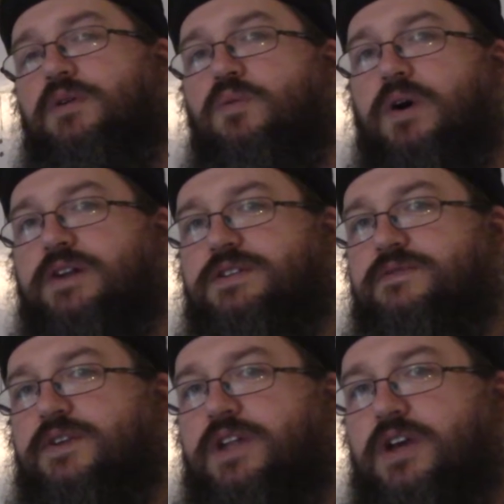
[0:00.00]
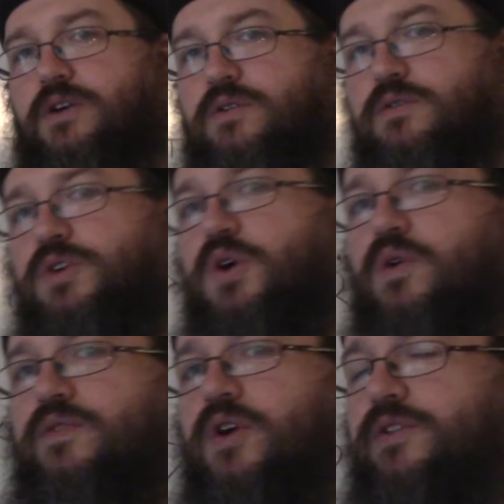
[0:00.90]
watch the video, go
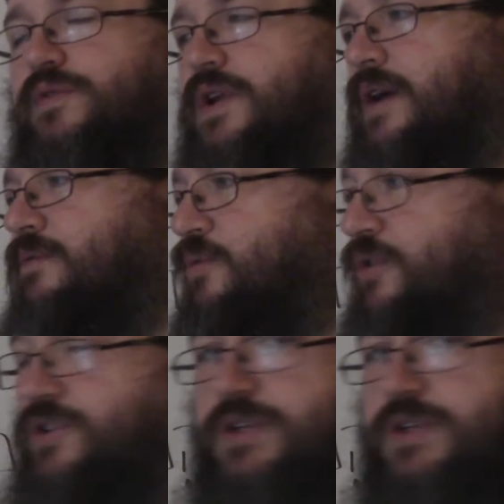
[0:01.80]
over all the vocabulary words you